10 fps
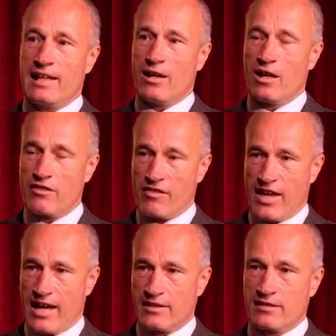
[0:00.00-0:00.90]
Other
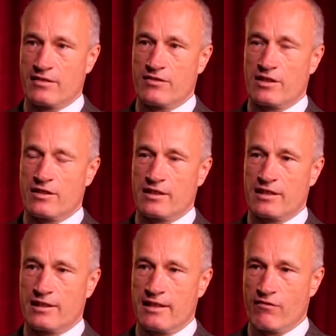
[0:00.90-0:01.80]
than that,
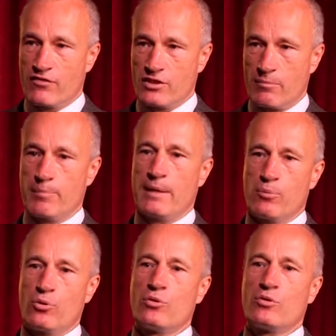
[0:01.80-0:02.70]
if some
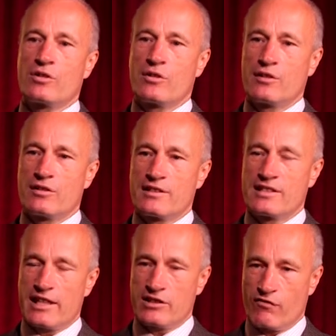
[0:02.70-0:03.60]
people
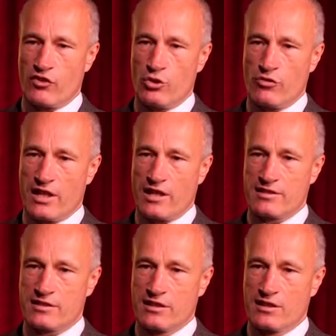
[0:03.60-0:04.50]
take the view
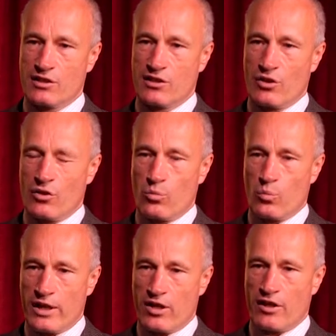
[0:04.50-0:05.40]
that
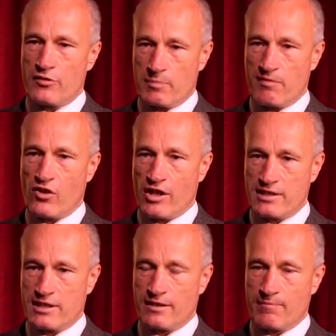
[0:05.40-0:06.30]
we are going to be
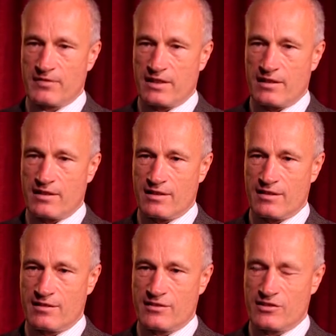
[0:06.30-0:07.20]
fighting
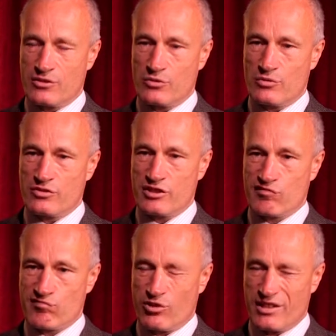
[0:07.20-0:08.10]
to
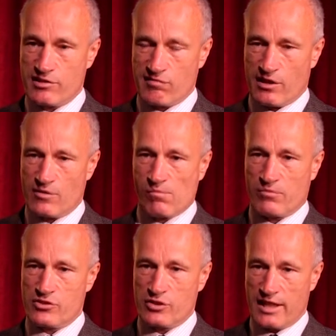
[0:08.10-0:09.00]
destroy Israel,
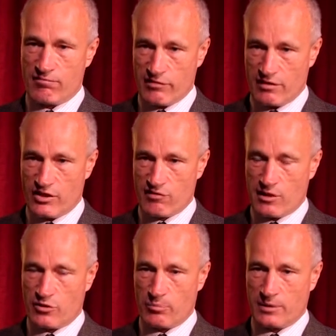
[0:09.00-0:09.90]
to get rid of
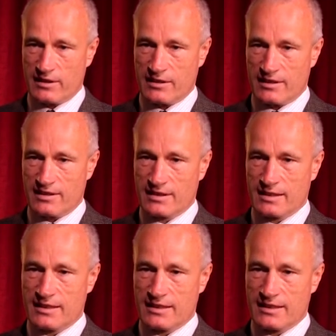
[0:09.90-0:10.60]
Israel completely,